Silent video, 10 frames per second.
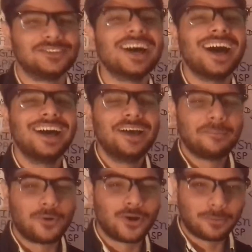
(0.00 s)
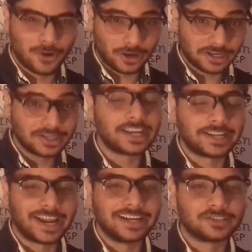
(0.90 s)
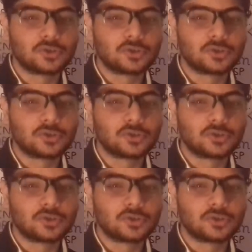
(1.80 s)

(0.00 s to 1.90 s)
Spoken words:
the four broad categories.